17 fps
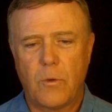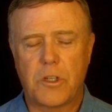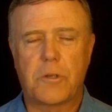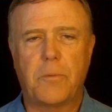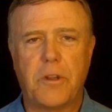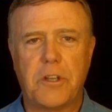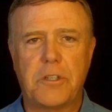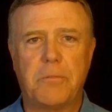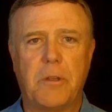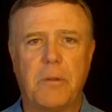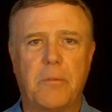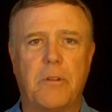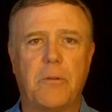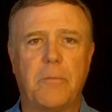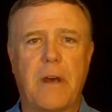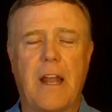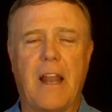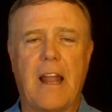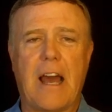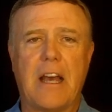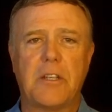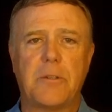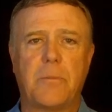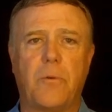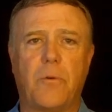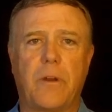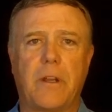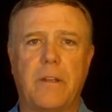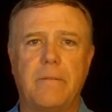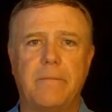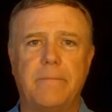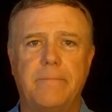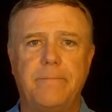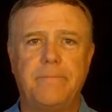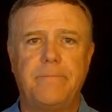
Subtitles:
Which brings me to my last point.